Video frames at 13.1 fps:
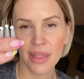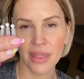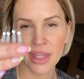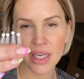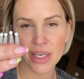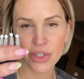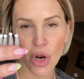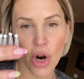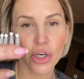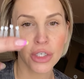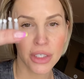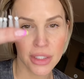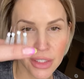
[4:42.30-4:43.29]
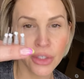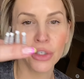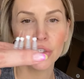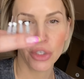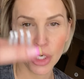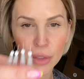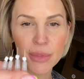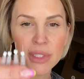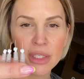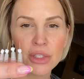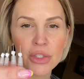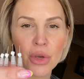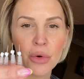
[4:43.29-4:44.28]
These are considered sharps.
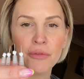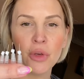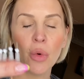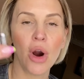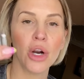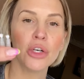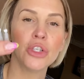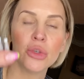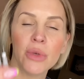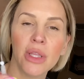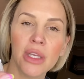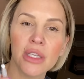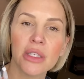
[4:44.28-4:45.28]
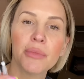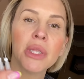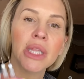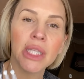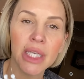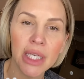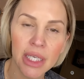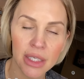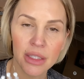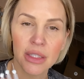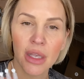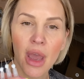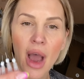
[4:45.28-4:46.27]
So if you are doing these,
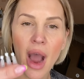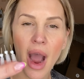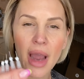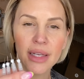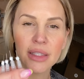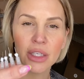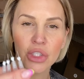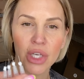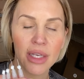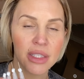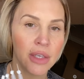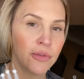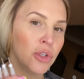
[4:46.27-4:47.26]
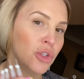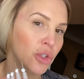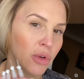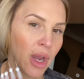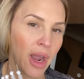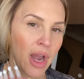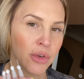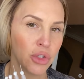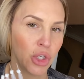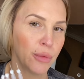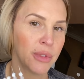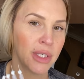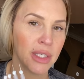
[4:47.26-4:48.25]
please, I suggest if you do not have a
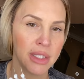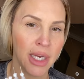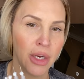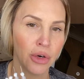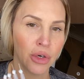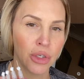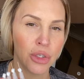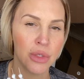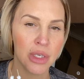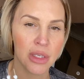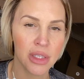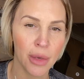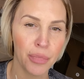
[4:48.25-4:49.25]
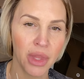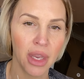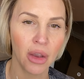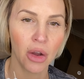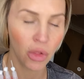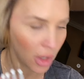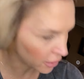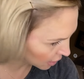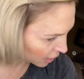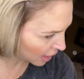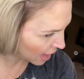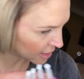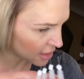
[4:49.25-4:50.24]
sharps container, using something along the
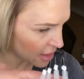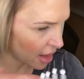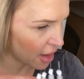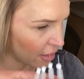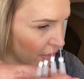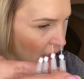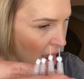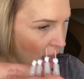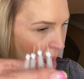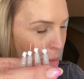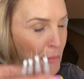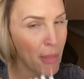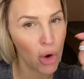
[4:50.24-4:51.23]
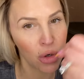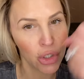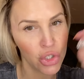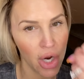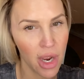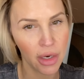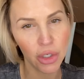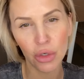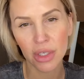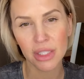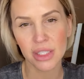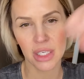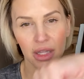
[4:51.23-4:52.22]
lines of a milk jug. You
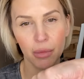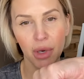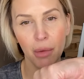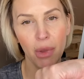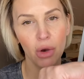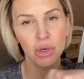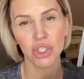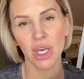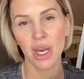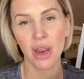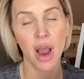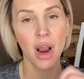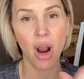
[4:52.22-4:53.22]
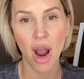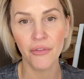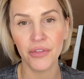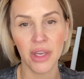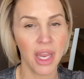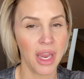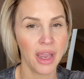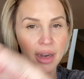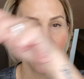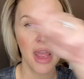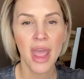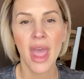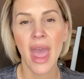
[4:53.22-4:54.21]
can stick them in a milk jug, a coffee can,
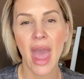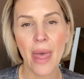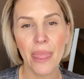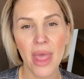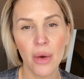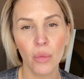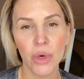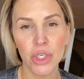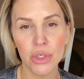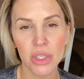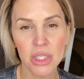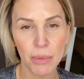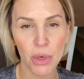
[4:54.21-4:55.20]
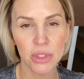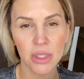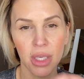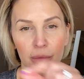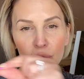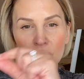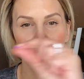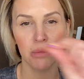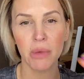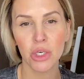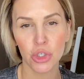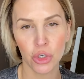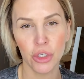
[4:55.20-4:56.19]
and then when you dispose of them, just
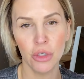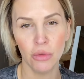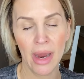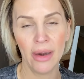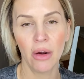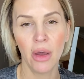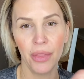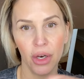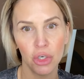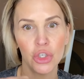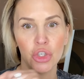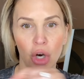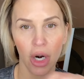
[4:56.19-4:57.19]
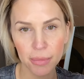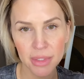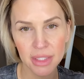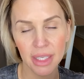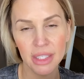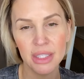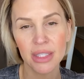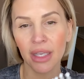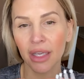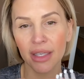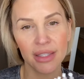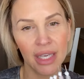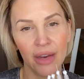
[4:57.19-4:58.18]
make sure you write on their sharps. It's
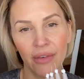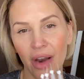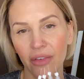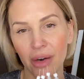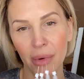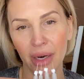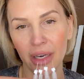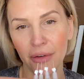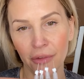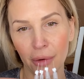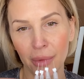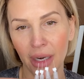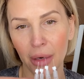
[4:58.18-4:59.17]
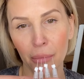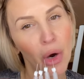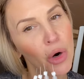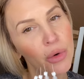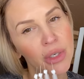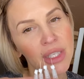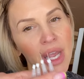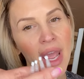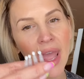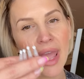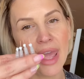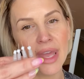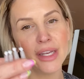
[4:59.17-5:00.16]
gonna save everybody from getting poked,
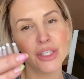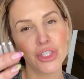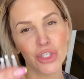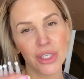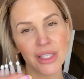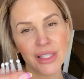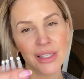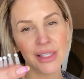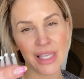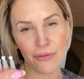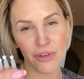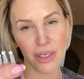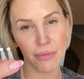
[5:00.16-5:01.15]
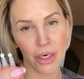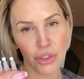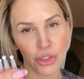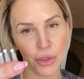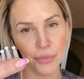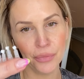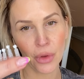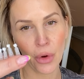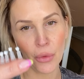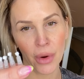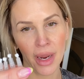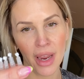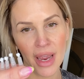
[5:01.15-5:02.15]
and it's just a safety measure.
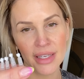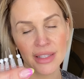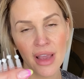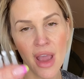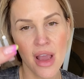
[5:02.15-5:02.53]
Okay, guys?